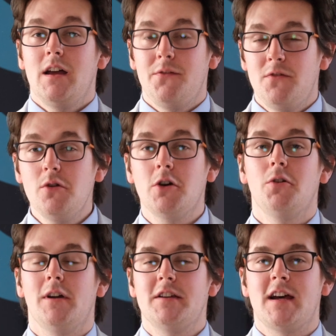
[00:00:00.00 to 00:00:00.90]
If you
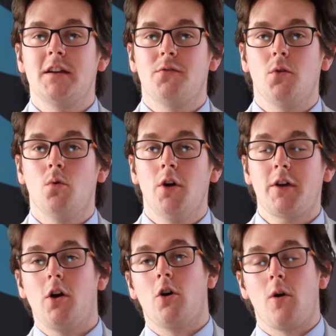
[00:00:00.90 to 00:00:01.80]
currently tender for
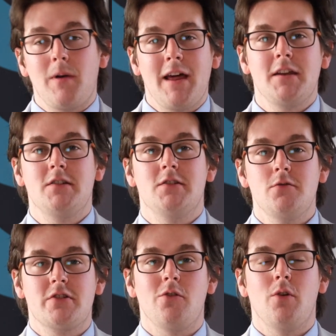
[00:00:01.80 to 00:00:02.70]
work or are planning to do
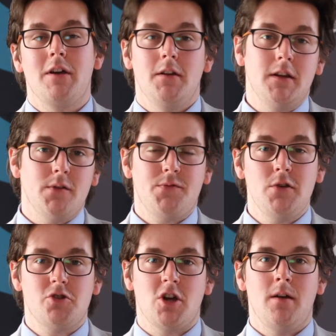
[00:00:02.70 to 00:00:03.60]
so in the near
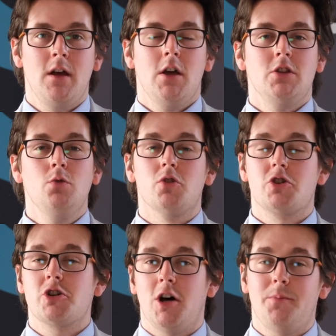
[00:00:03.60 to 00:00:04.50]
future, you will
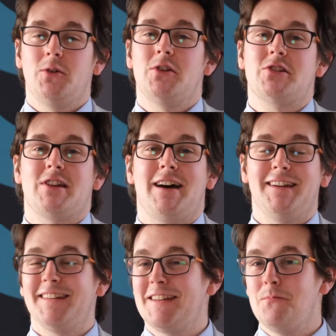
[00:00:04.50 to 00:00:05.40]
sharp understand
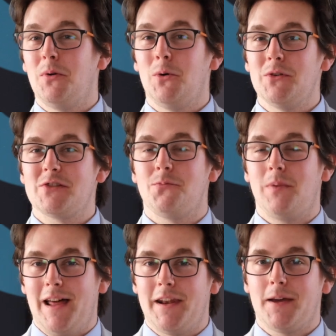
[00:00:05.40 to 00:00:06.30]
the importance of
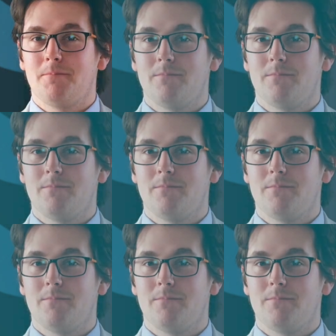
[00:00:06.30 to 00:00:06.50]
planning.